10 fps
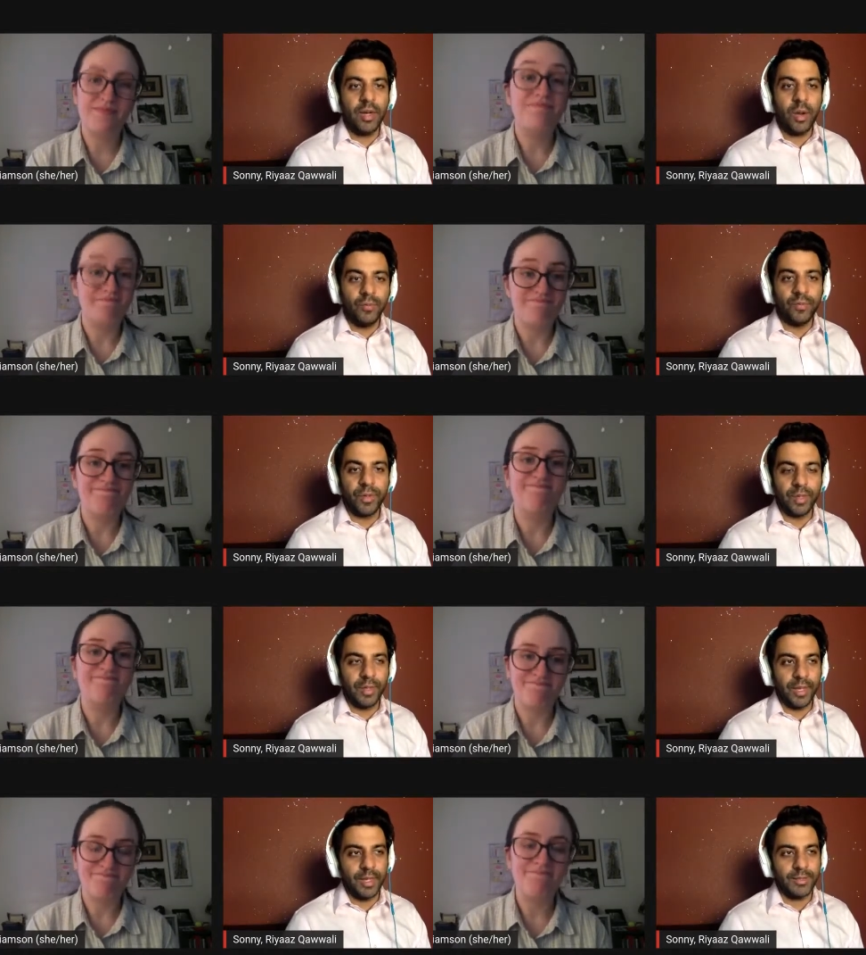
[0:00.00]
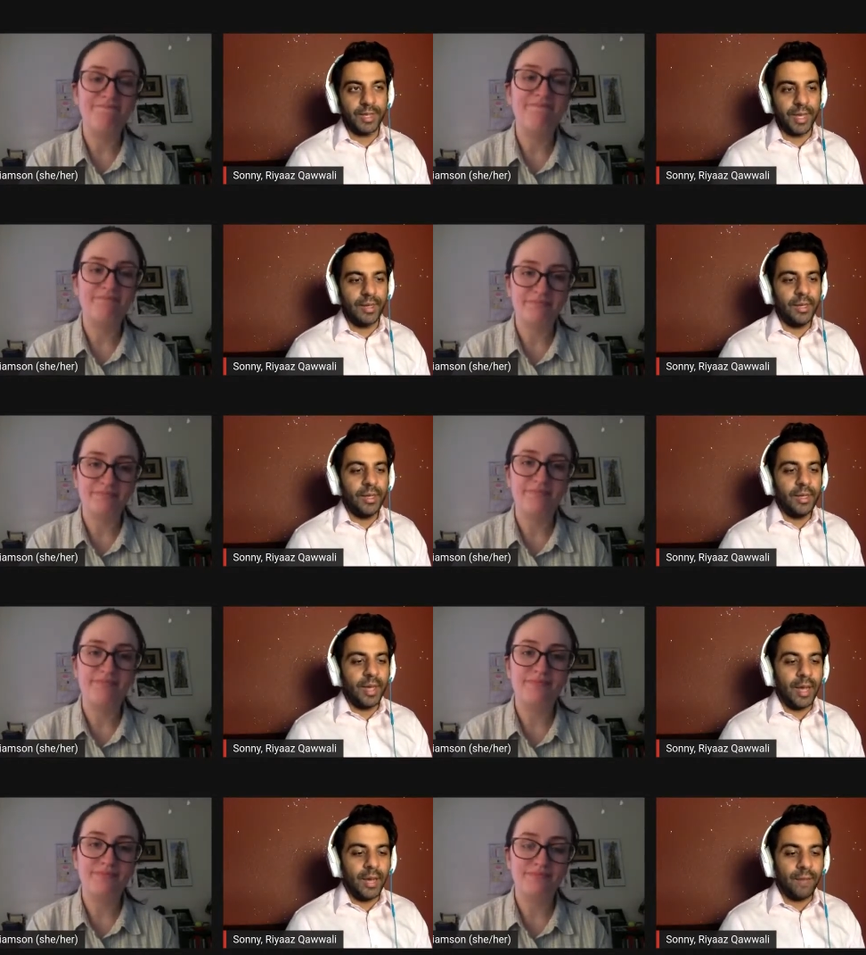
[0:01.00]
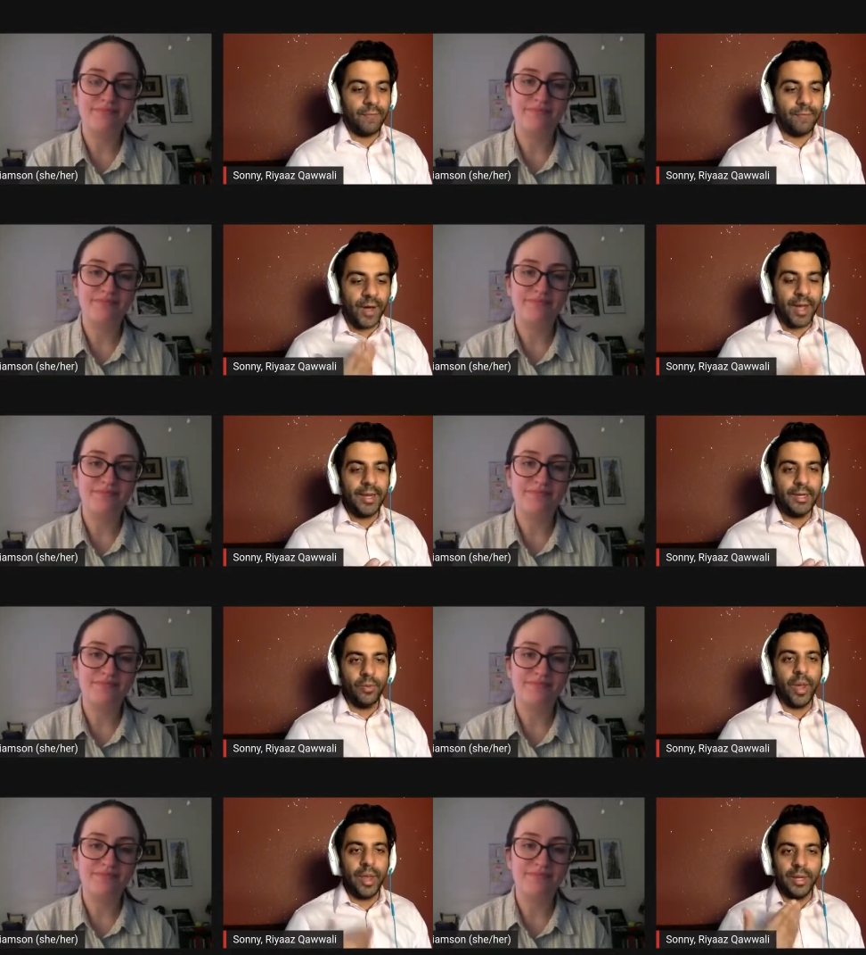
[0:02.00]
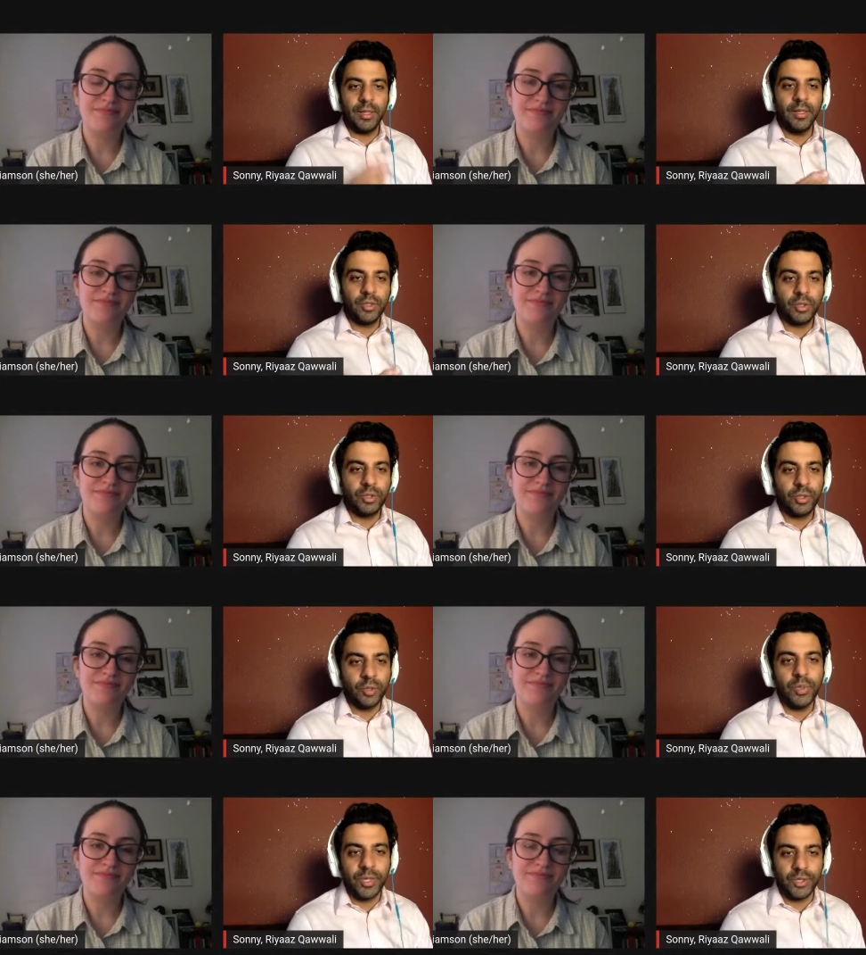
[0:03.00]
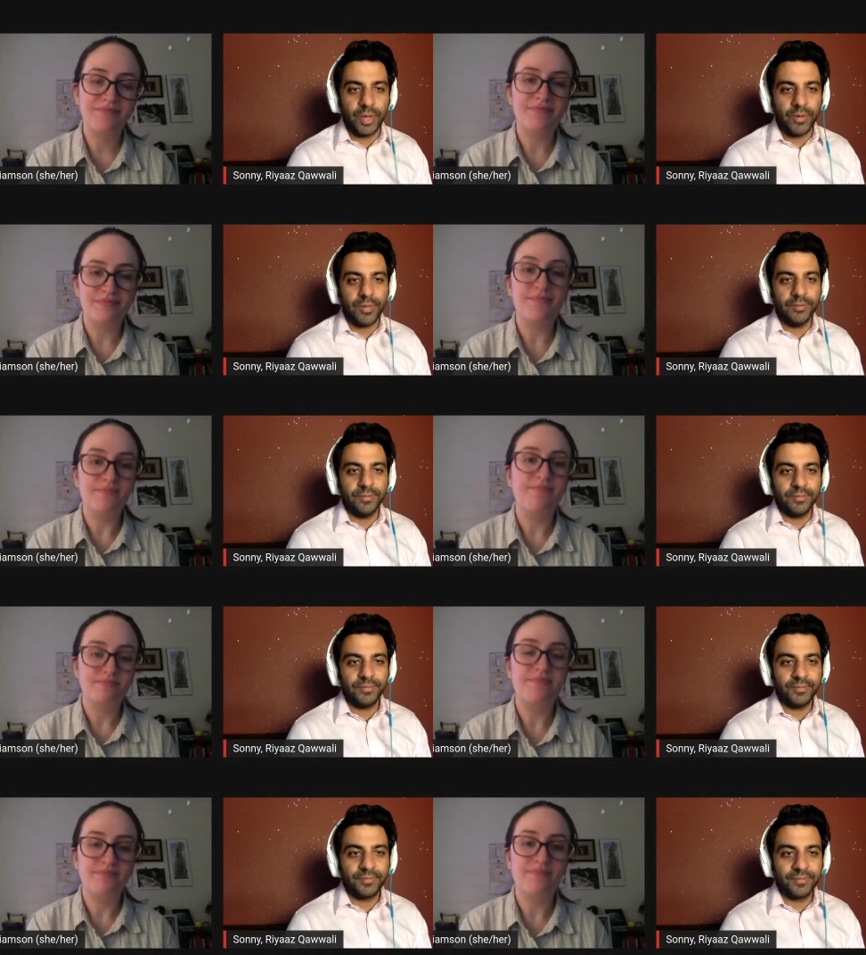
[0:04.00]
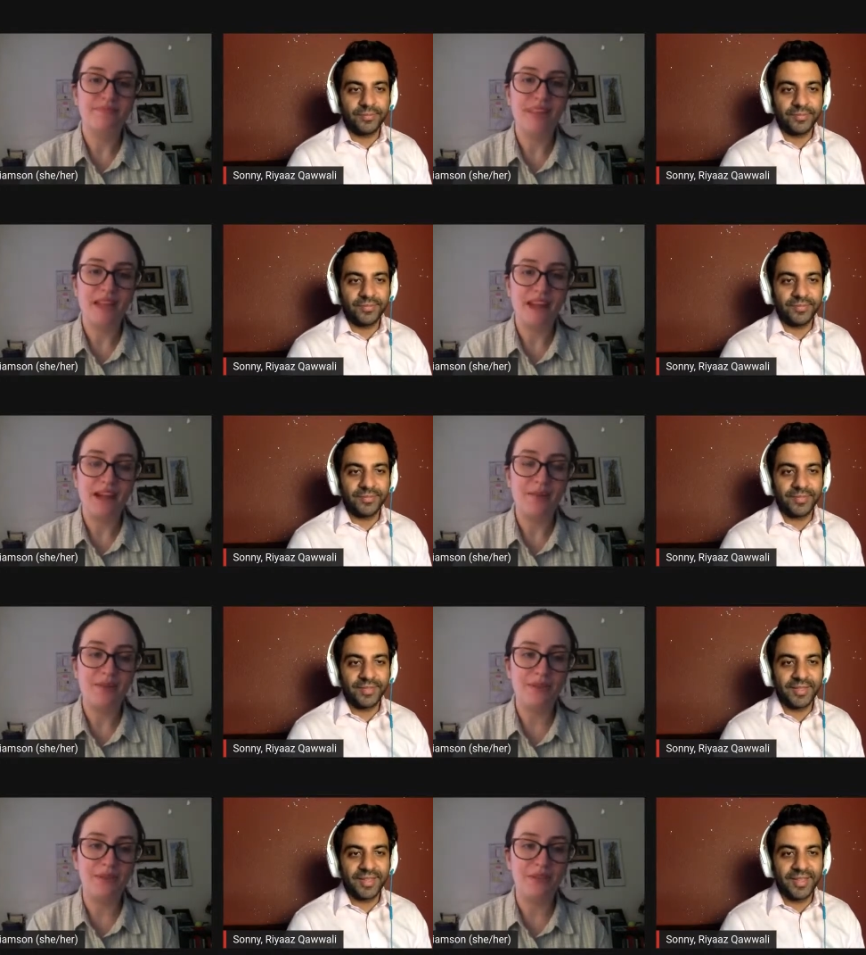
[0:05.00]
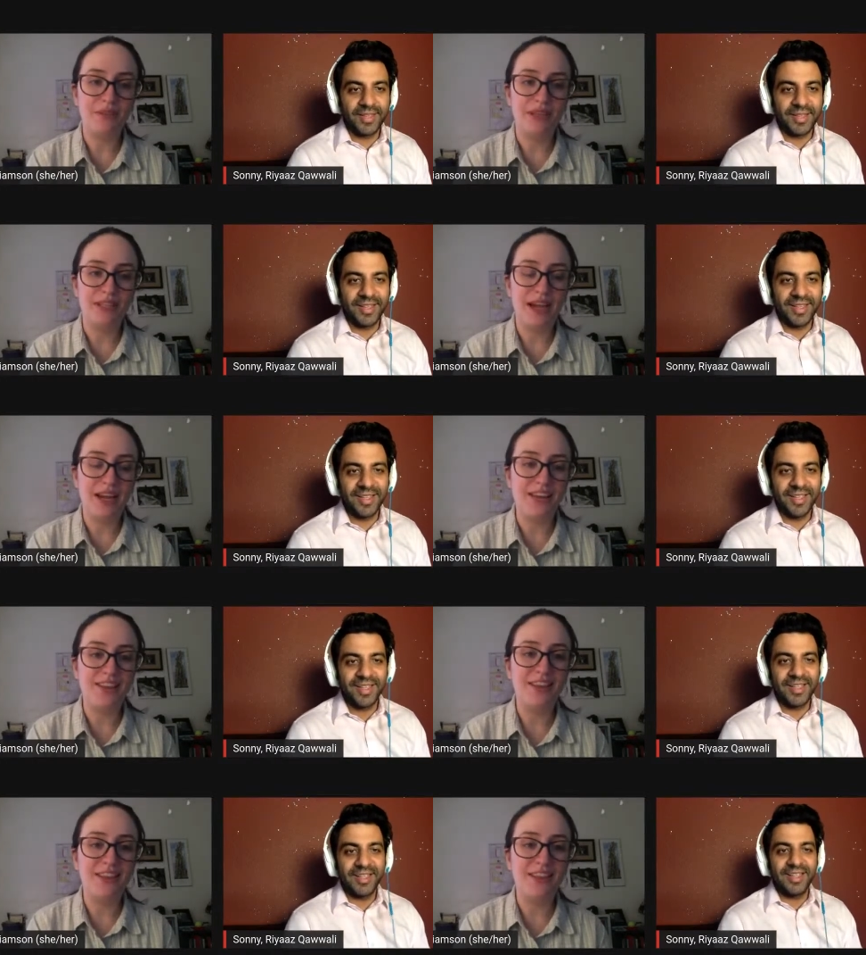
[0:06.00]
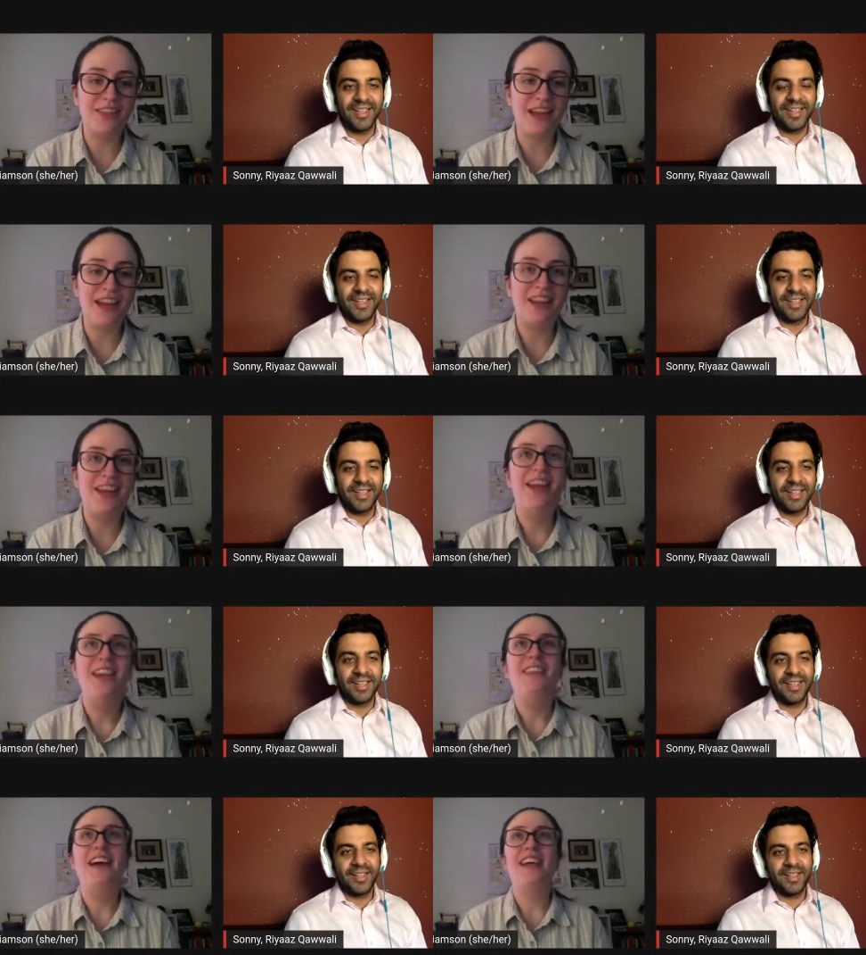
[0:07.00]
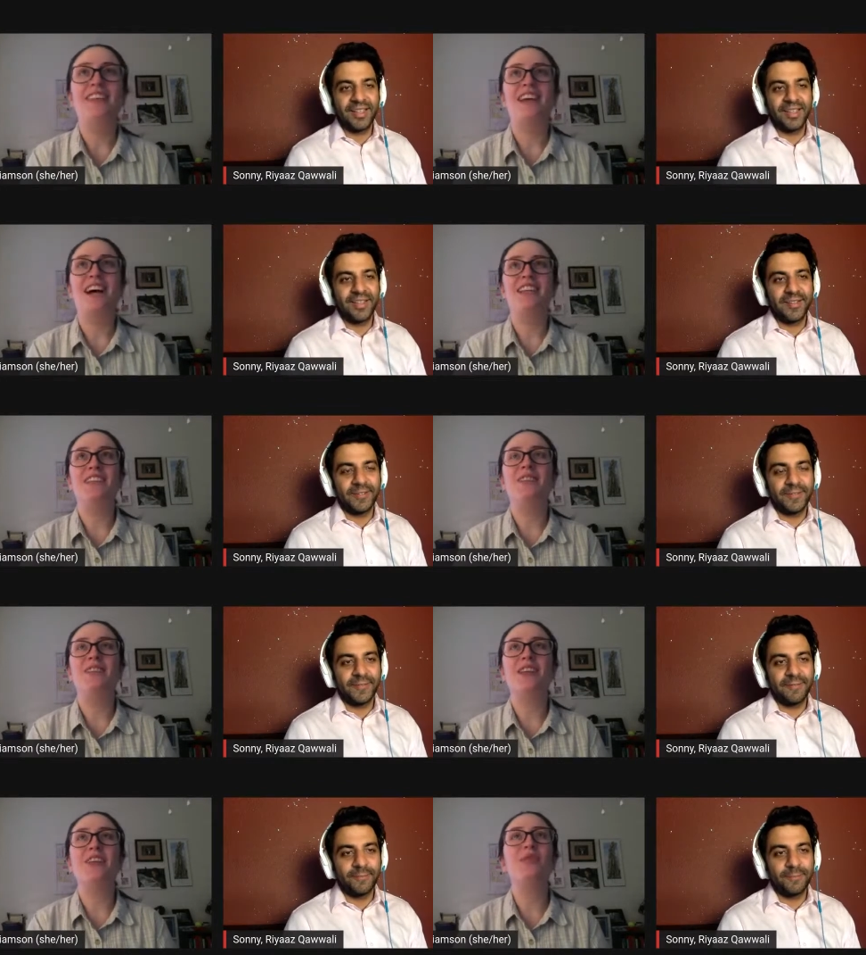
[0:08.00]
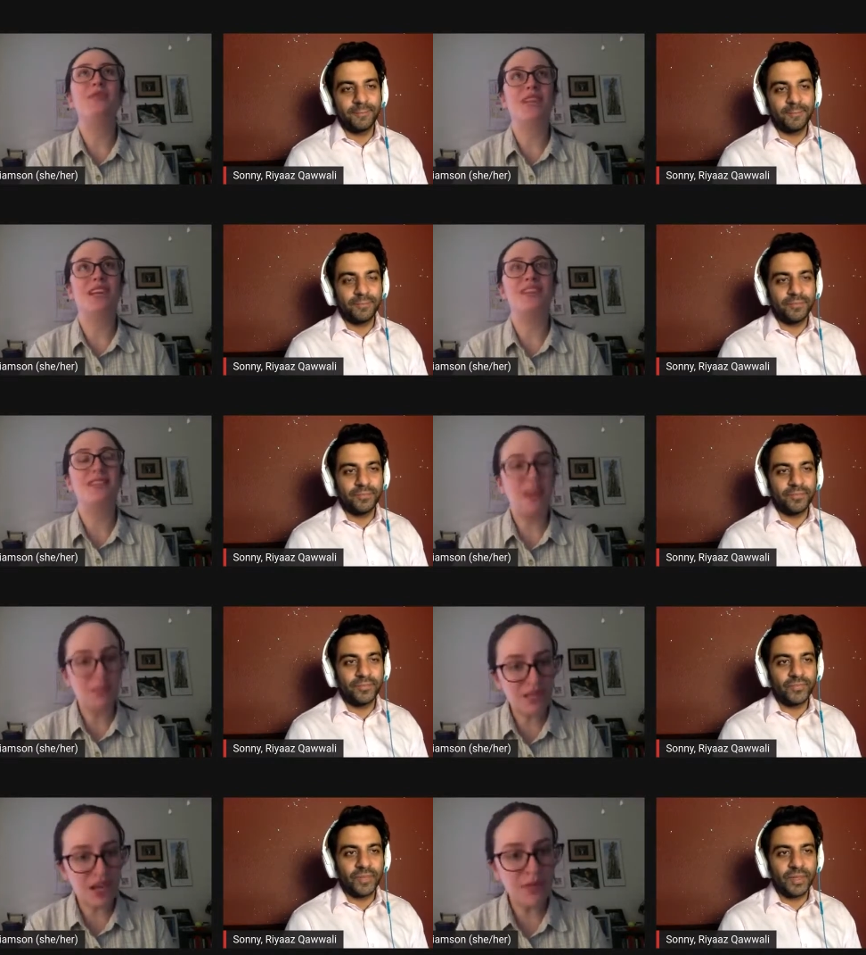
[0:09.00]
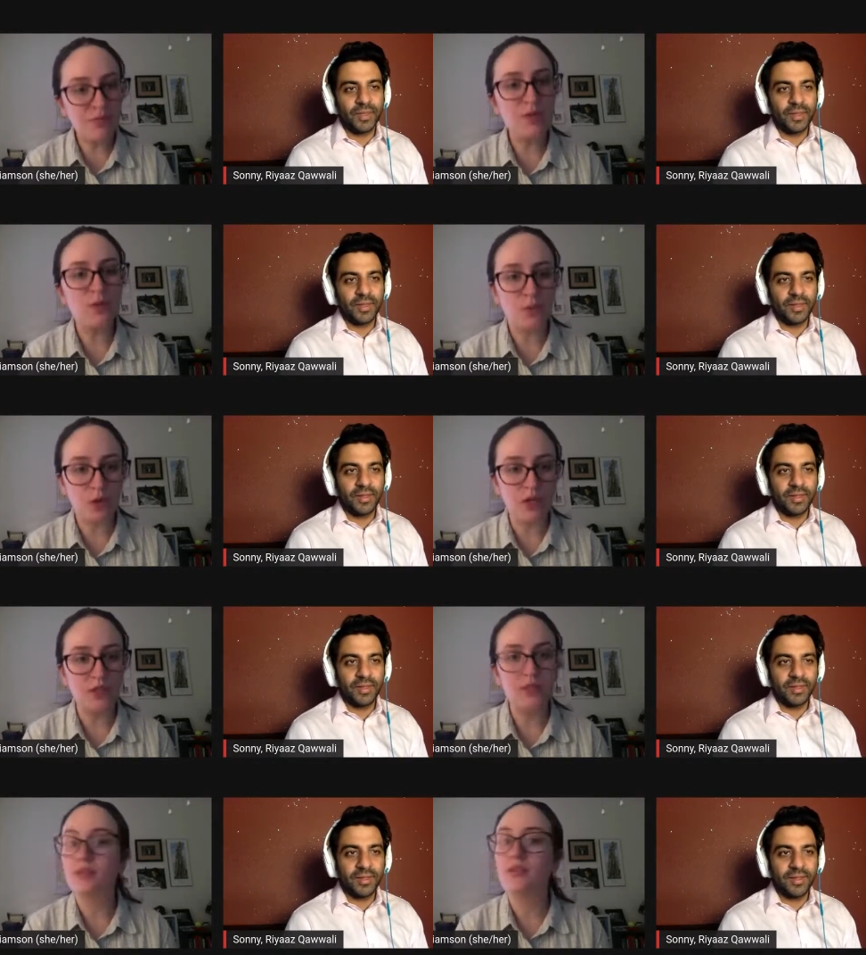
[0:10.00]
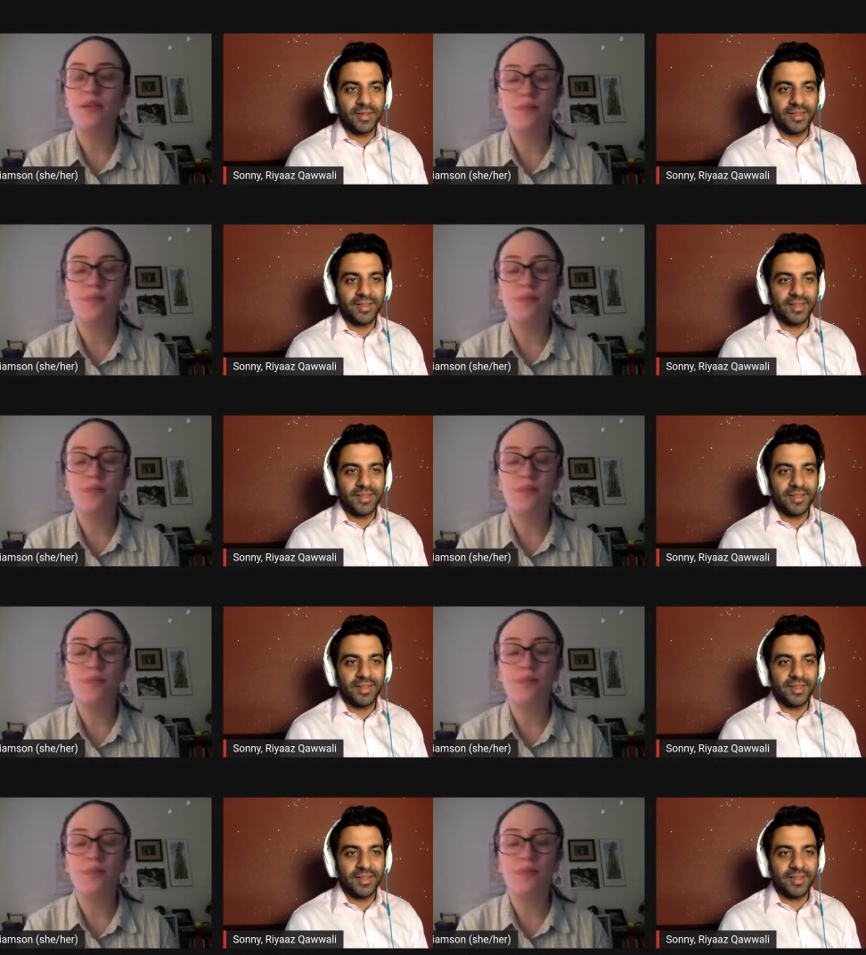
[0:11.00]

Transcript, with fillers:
Speaker 1: and hopefully, like I said, uh, find a way to each other.
Speaker 2: Absolutely, yeah, and I think that that that ties, like you said, sometimes words